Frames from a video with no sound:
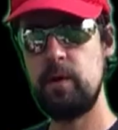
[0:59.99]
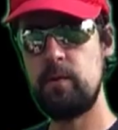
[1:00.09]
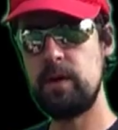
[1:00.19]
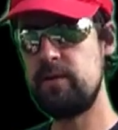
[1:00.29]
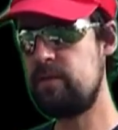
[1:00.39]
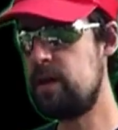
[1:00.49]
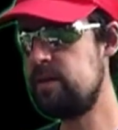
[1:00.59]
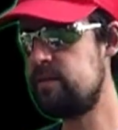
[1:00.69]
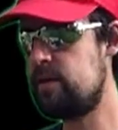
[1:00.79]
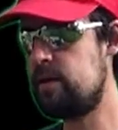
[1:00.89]
don't want to get
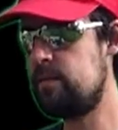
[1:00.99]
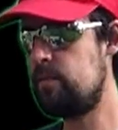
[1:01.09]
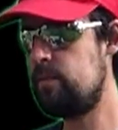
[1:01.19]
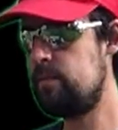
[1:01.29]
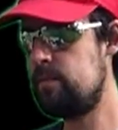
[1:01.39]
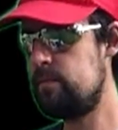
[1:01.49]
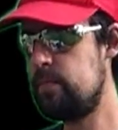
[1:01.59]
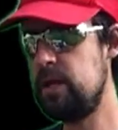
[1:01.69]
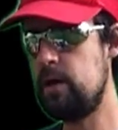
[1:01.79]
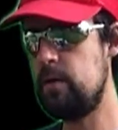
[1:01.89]
flies in our,
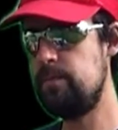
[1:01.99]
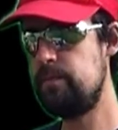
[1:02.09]
you know.